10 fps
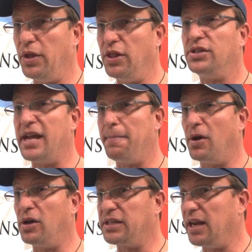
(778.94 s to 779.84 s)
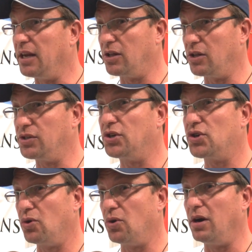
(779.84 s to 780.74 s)
When those net balls get in close to
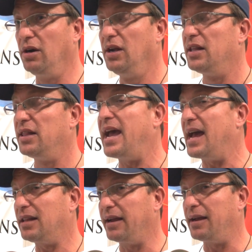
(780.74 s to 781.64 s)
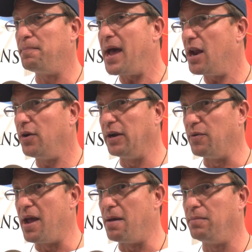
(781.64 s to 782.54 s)
shore, they act like a battering
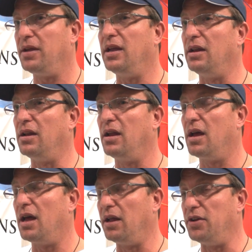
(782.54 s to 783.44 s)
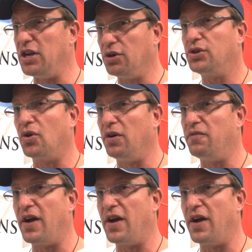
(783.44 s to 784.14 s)
ram in uh, nearshore